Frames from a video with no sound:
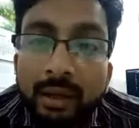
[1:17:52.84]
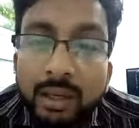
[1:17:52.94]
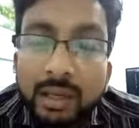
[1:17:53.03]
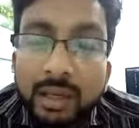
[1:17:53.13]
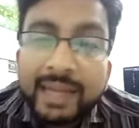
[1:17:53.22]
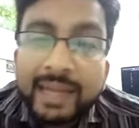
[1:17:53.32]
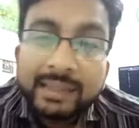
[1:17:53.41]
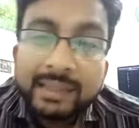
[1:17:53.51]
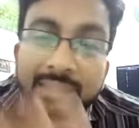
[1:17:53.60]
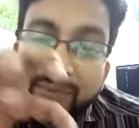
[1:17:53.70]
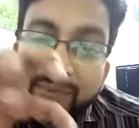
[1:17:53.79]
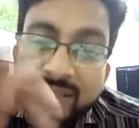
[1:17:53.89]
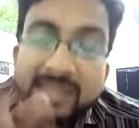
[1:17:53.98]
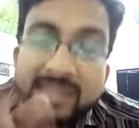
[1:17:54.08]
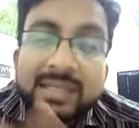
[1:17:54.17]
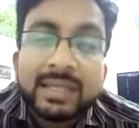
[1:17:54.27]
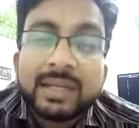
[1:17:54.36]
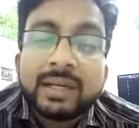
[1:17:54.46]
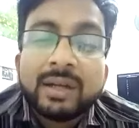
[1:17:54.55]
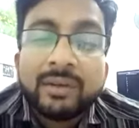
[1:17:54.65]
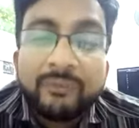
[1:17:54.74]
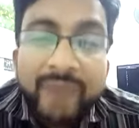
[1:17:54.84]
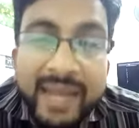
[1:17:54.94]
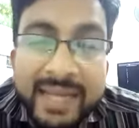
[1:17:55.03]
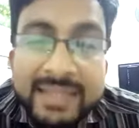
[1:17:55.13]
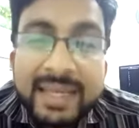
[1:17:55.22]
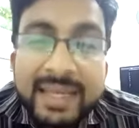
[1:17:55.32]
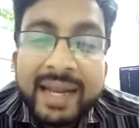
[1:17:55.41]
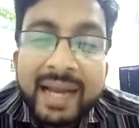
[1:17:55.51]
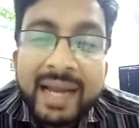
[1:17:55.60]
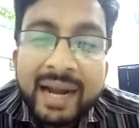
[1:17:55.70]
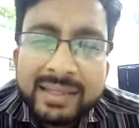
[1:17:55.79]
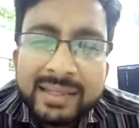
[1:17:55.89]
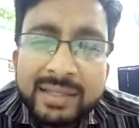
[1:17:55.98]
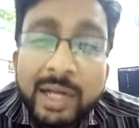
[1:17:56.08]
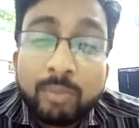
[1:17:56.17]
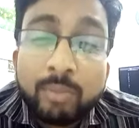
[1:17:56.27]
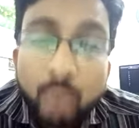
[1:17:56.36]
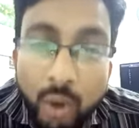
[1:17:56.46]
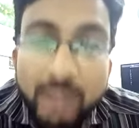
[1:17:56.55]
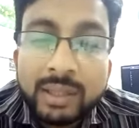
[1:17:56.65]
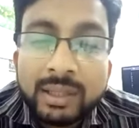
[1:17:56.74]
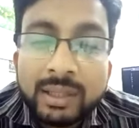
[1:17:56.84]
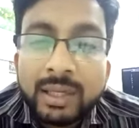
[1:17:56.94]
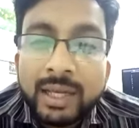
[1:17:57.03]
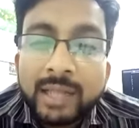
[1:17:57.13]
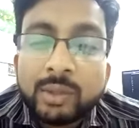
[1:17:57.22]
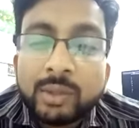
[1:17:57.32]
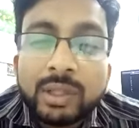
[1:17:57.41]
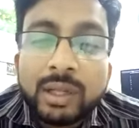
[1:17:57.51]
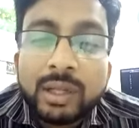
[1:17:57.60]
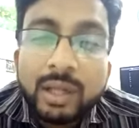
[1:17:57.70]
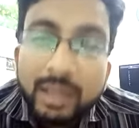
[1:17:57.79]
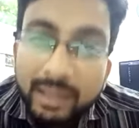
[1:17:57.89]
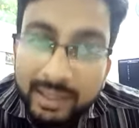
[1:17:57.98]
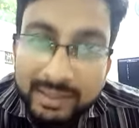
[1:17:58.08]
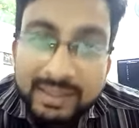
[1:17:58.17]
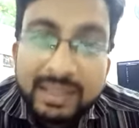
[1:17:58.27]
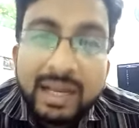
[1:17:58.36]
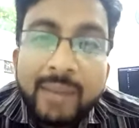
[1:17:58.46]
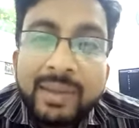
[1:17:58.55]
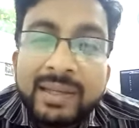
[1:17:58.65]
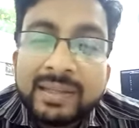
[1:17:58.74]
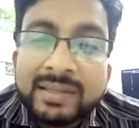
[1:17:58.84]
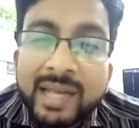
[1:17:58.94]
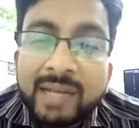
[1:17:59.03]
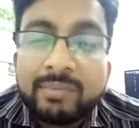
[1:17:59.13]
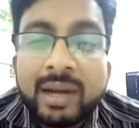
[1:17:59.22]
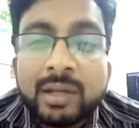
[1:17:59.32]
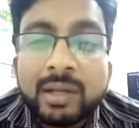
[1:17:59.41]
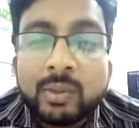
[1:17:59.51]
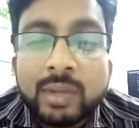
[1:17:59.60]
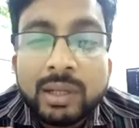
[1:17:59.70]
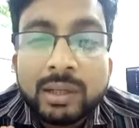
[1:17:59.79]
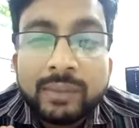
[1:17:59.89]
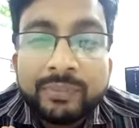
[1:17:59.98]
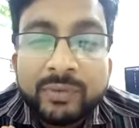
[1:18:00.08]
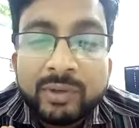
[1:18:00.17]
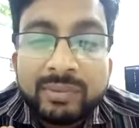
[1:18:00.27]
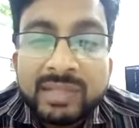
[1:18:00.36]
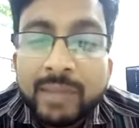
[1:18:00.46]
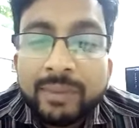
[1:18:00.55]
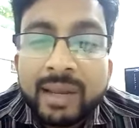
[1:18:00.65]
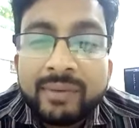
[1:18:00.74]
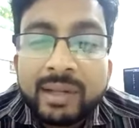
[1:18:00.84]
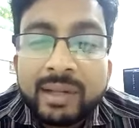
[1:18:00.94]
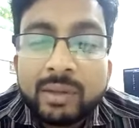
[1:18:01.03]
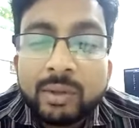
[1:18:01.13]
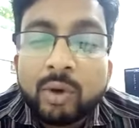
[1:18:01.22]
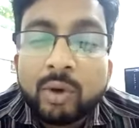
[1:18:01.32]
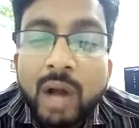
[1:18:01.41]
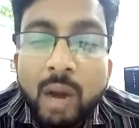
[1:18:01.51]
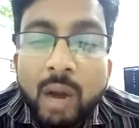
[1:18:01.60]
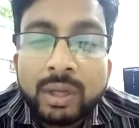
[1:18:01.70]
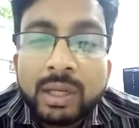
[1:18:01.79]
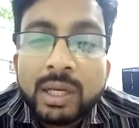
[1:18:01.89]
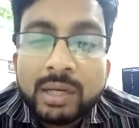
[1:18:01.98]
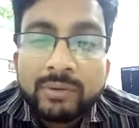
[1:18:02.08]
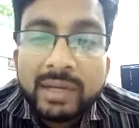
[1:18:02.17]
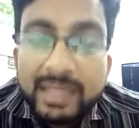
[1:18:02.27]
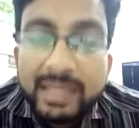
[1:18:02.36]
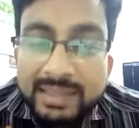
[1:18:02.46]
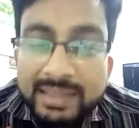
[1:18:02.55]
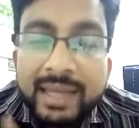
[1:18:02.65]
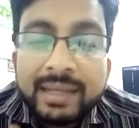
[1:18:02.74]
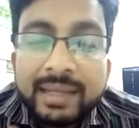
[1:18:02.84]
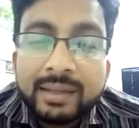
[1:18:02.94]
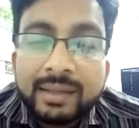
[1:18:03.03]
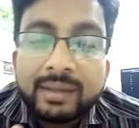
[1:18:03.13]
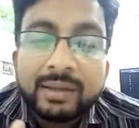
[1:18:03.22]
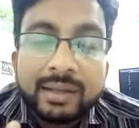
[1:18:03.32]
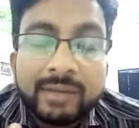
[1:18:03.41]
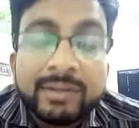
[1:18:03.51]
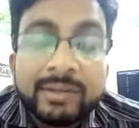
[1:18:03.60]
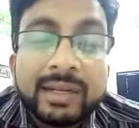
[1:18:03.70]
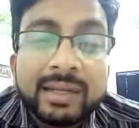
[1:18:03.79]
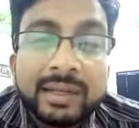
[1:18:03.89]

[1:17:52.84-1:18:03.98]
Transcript: within a vessel sticker, veins and arteries get blocked. It's coming inside, but your supply will not go out. If you inside, it will